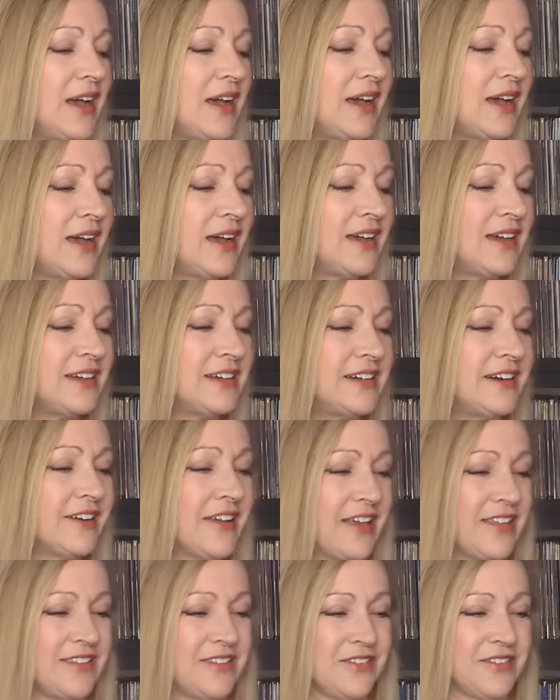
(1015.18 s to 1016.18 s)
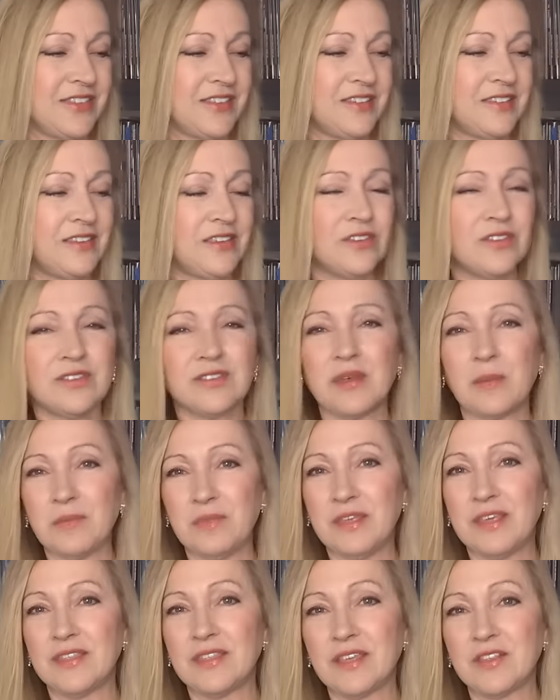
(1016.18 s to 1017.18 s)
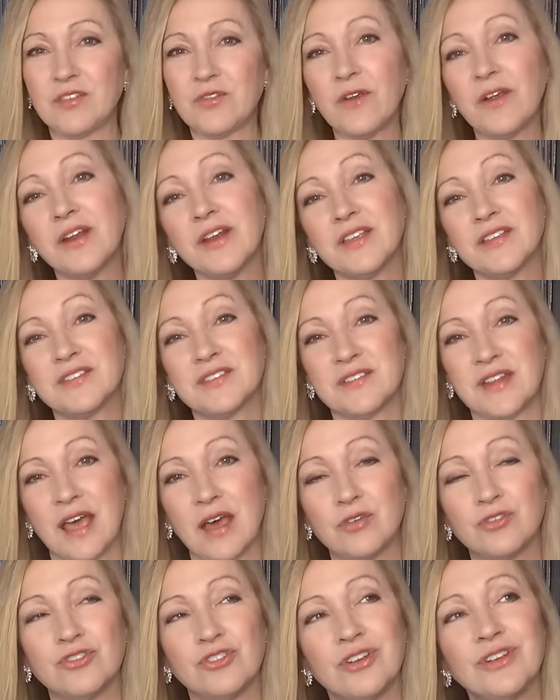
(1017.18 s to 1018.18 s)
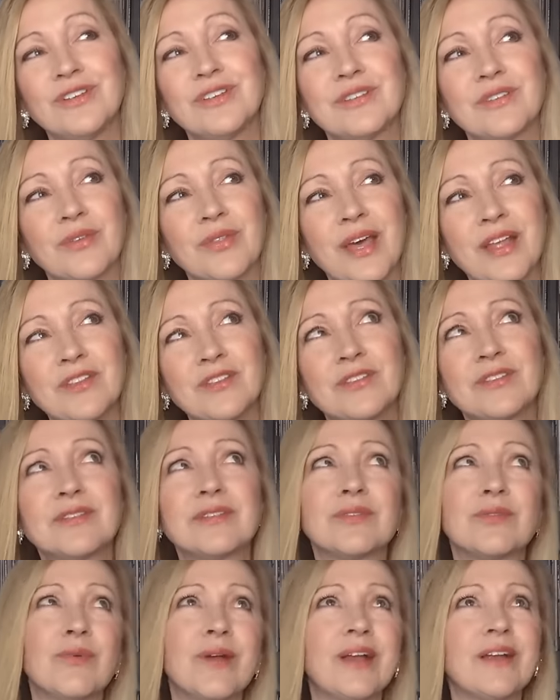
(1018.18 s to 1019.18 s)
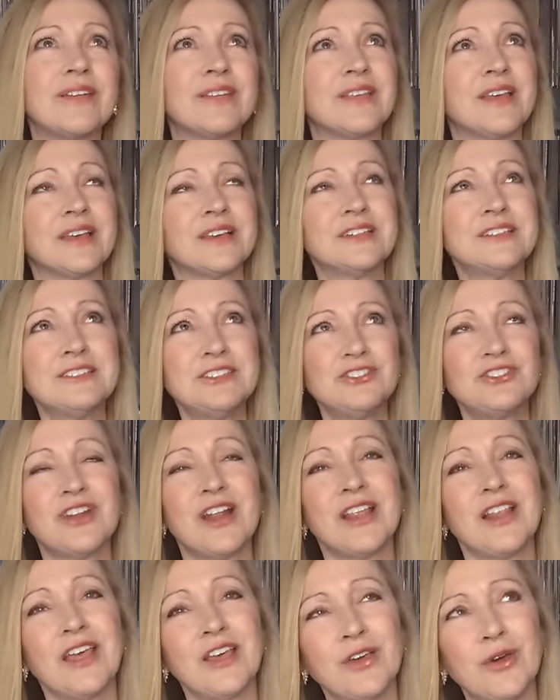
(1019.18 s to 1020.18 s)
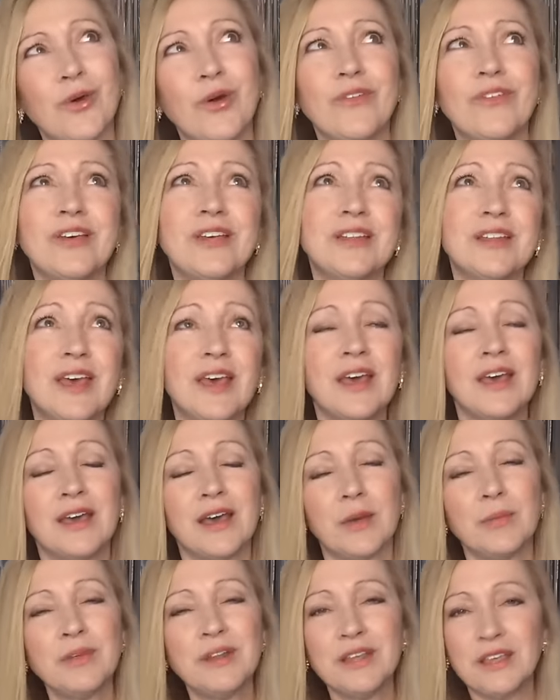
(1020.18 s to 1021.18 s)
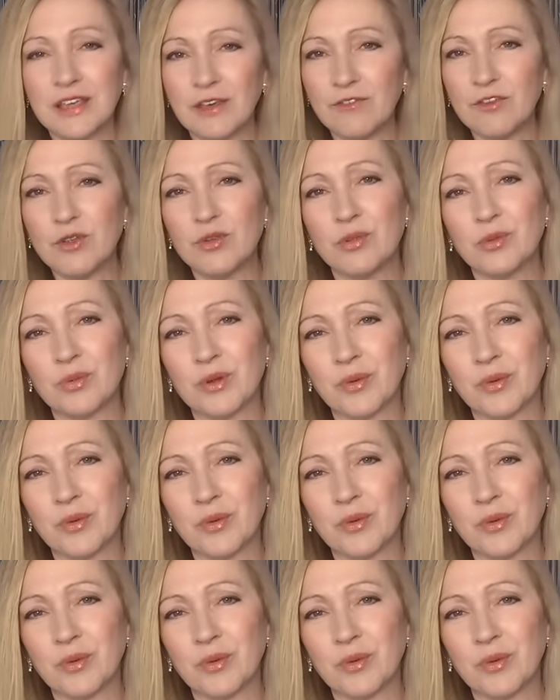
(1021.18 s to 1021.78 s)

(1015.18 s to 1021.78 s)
okay, so this is something that's very nostalgic, so that's where it's like, oh, should I let go of it? I'm going to give you